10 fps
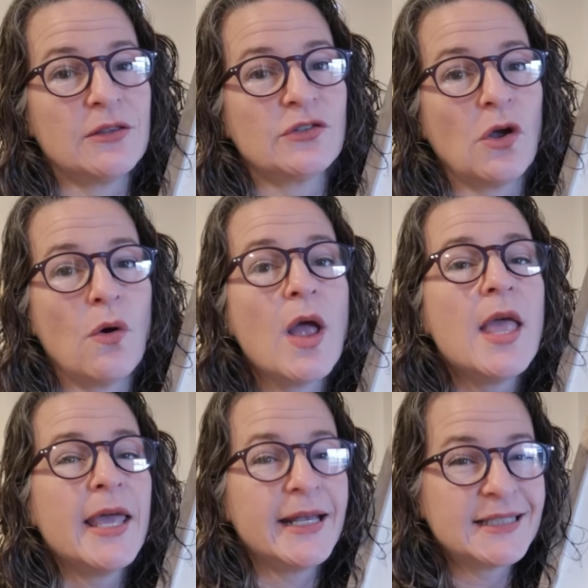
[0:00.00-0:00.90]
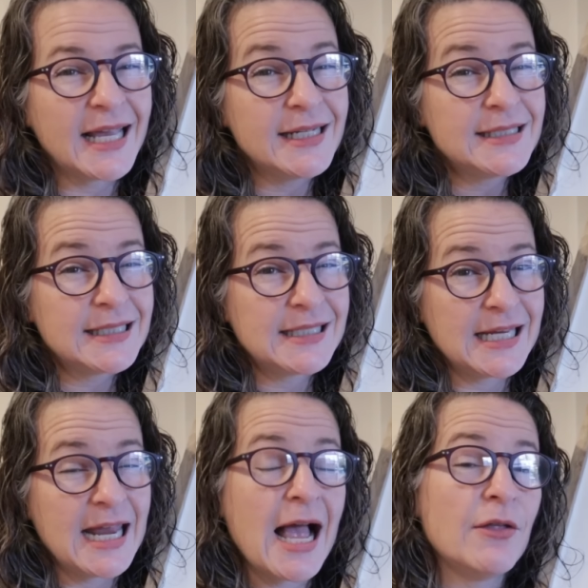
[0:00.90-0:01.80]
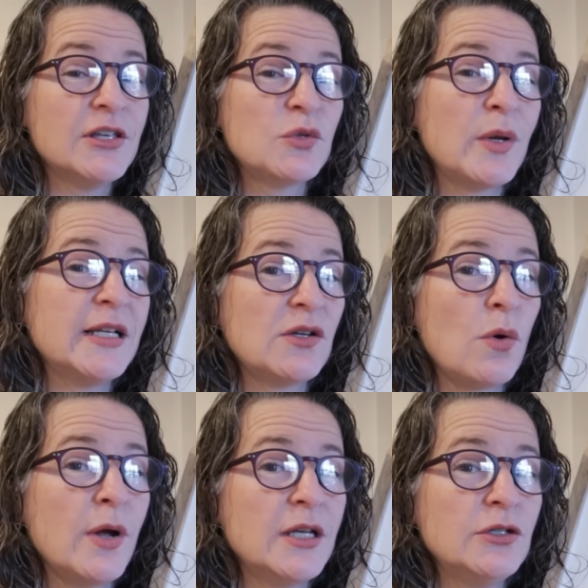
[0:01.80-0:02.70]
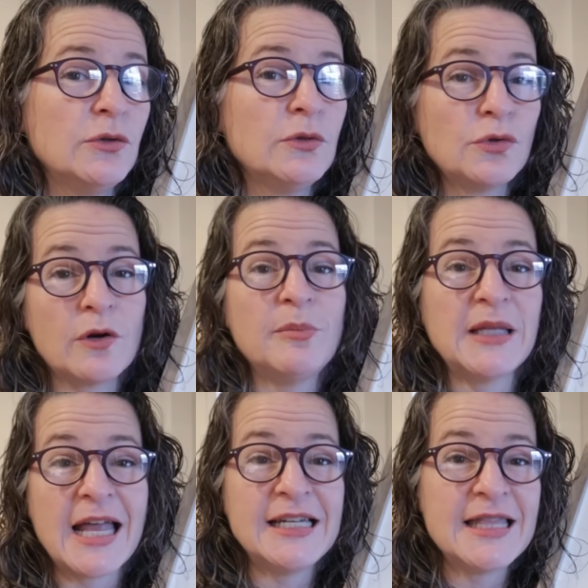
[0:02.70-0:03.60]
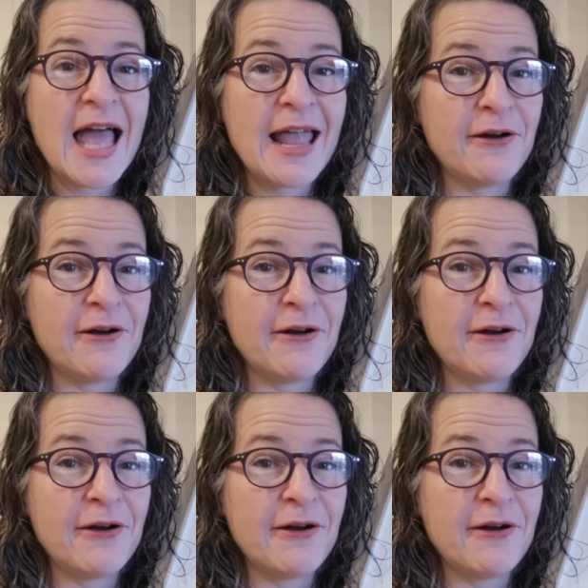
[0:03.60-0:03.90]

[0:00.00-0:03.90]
So excited to see how this one is going to sort of blend in that